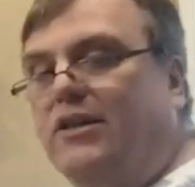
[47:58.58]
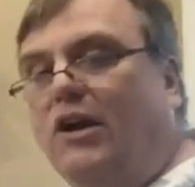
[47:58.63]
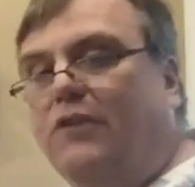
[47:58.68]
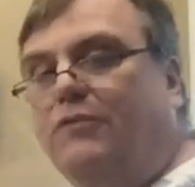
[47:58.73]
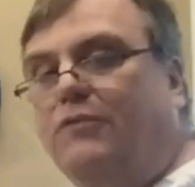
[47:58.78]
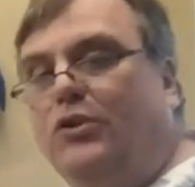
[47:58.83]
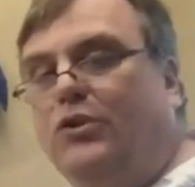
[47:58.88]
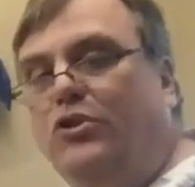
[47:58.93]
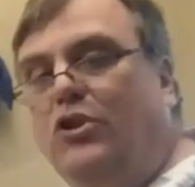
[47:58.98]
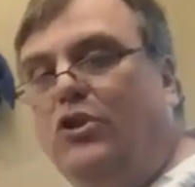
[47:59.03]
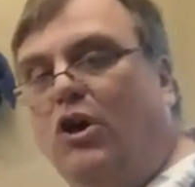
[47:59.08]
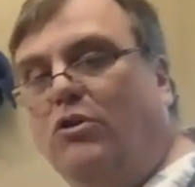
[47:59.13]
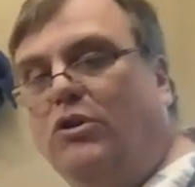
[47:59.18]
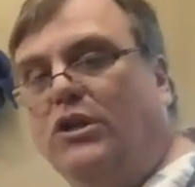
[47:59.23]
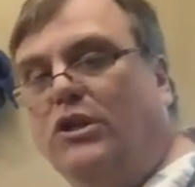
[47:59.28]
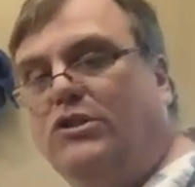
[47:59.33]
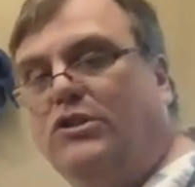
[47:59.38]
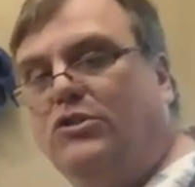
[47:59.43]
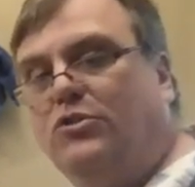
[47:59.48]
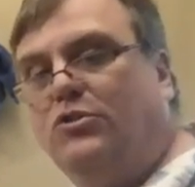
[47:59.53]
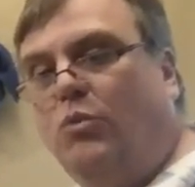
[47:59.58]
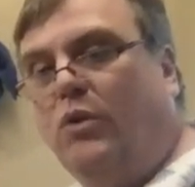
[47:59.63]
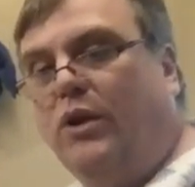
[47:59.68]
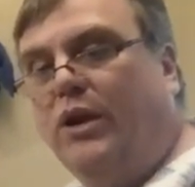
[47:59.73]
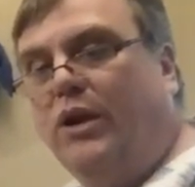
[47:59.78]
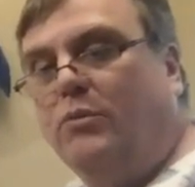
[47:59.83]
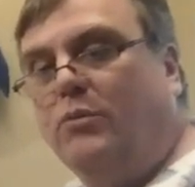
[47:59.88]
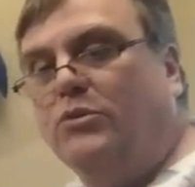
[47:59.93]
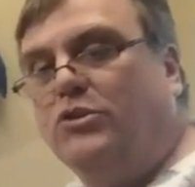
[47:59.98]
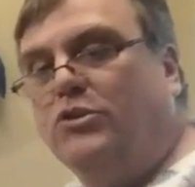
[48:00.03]
you noticed, when I was
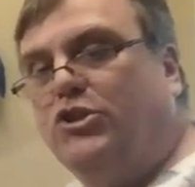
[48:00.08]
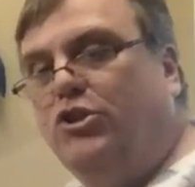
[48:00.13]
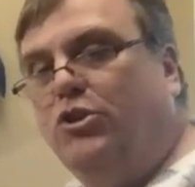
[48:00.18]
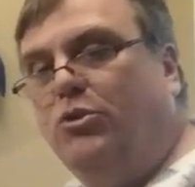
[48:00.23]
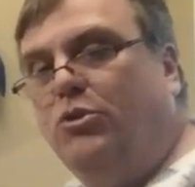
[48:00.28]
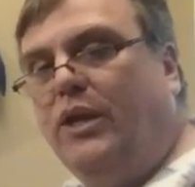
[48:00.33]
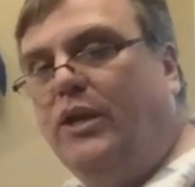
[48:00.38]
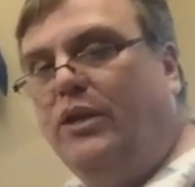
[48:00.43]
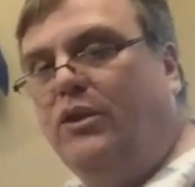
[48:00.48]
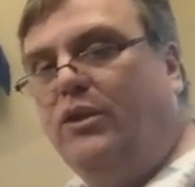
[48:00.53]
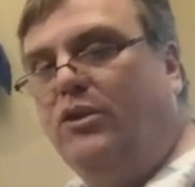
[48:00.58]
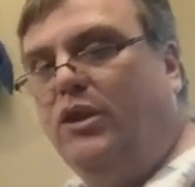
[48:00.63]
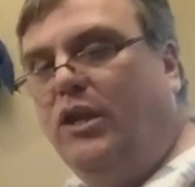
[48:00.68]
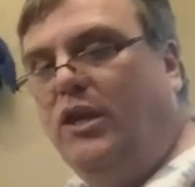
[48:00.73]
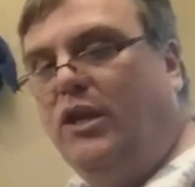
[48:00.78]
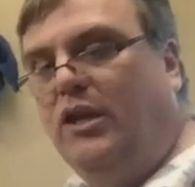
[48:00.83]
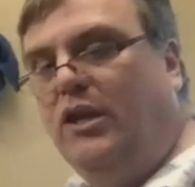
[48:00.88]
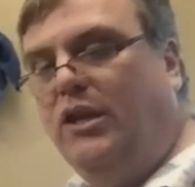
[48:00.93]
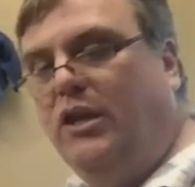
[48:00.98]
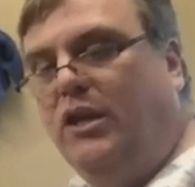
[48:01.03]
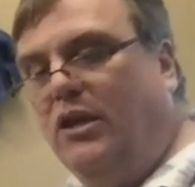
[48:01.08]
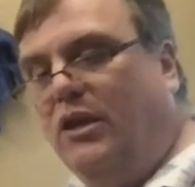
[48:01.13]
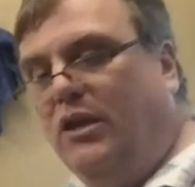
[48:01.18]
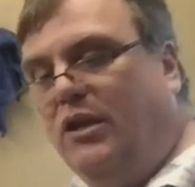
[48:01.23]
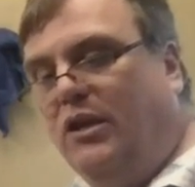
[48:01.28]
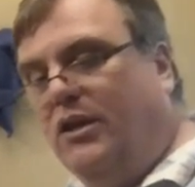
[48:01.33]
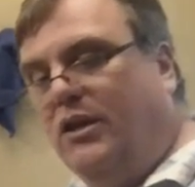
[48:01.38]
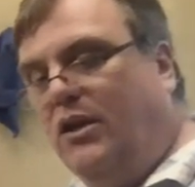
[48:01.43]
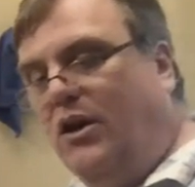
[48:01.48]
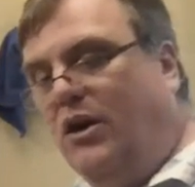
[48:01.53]
doing the
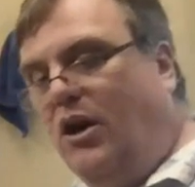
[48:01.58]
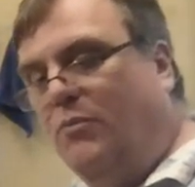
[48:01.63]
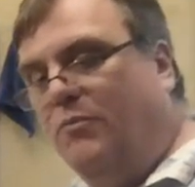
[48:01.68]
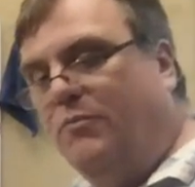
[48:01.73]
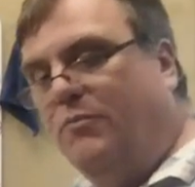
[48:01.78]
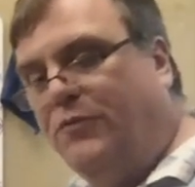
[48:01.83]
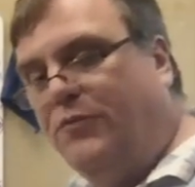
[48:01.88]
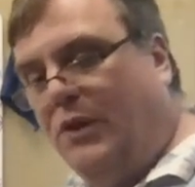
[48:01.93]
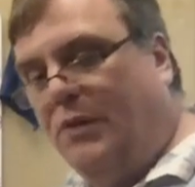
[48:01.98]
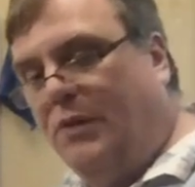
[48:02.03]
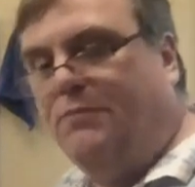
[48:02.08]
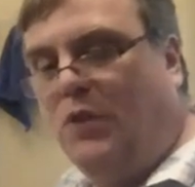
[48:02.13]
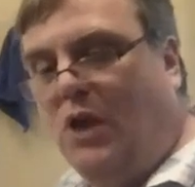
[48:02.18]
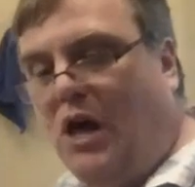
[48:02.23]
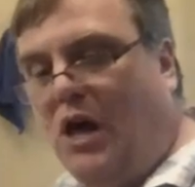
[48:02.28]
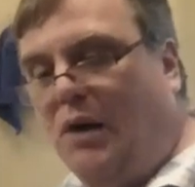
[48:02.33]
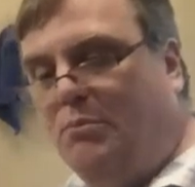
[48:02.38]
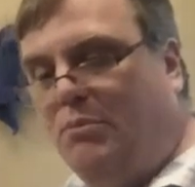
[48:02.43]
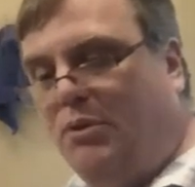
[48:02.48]
flip-flop,